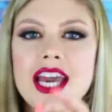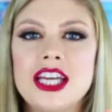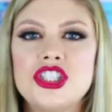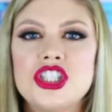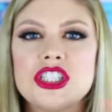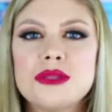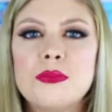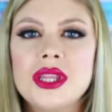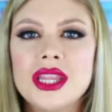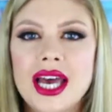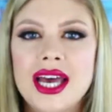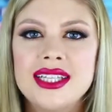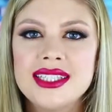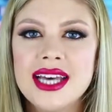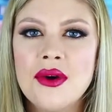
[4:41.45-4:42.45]
It just
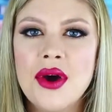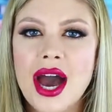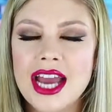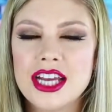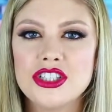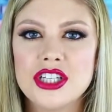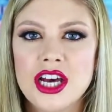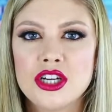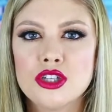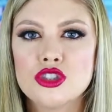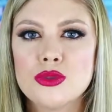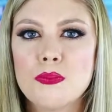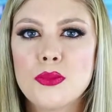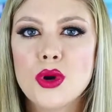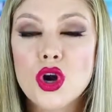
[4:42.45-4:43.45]
blends out
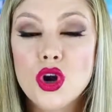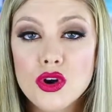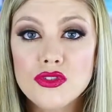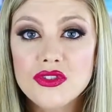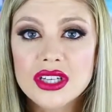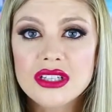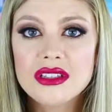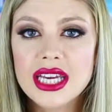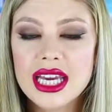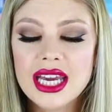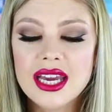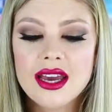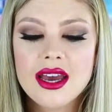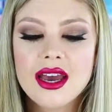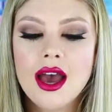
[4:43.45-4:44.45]
eyeshadows
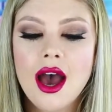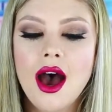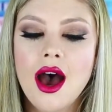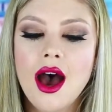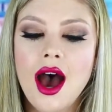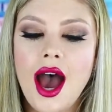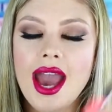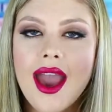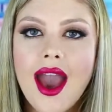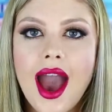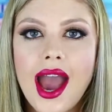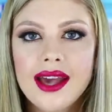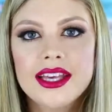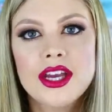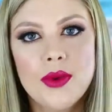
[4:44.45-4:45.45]
perfectly. I
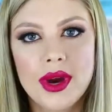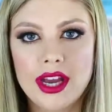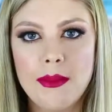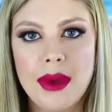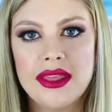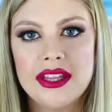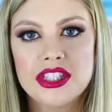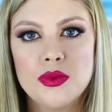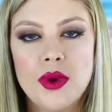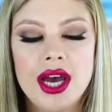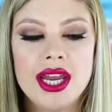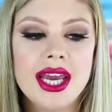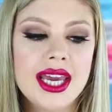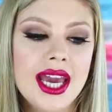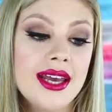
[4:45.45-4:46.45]
highly recommend this
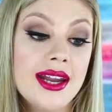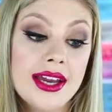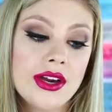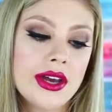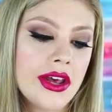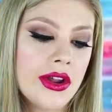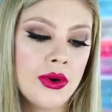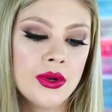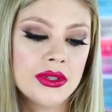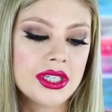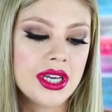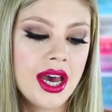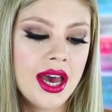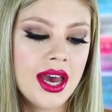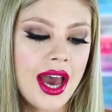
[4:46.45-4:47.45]
one. Again, I got it at
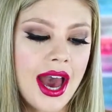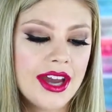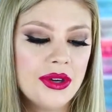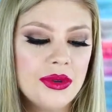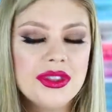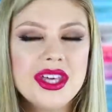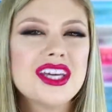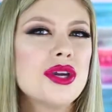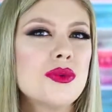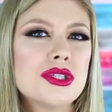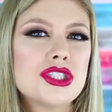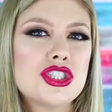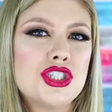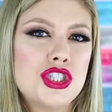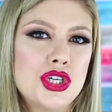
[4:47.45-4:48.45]
ULTA. I don't think it
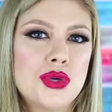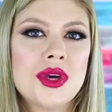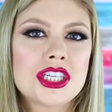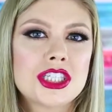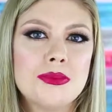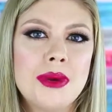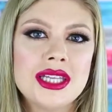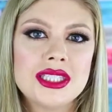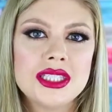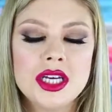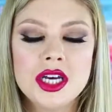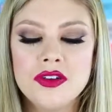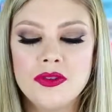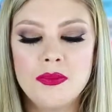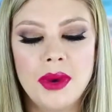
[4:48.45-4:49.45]
was too
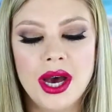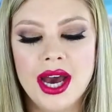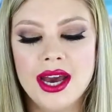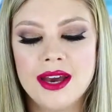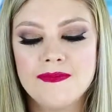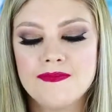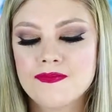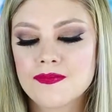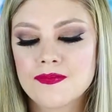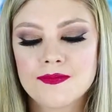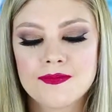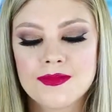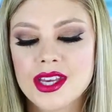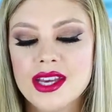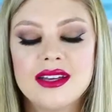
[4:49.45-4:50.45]
expensive, but
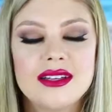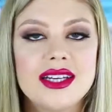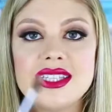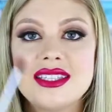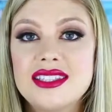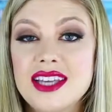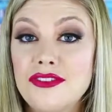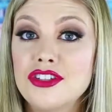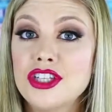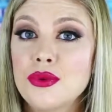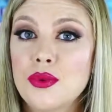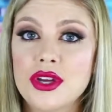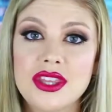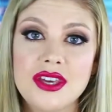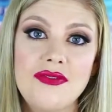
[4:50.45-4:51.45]
it's definitely
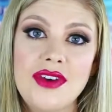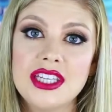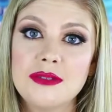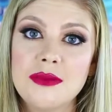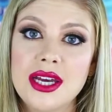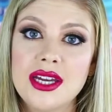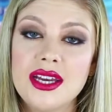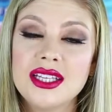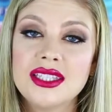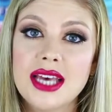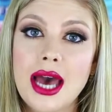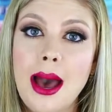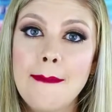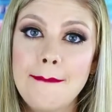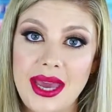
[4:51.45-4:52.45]
worth the investment. It's
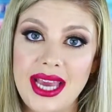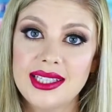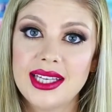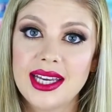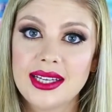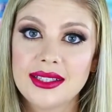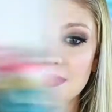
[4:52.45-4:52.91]
amazing.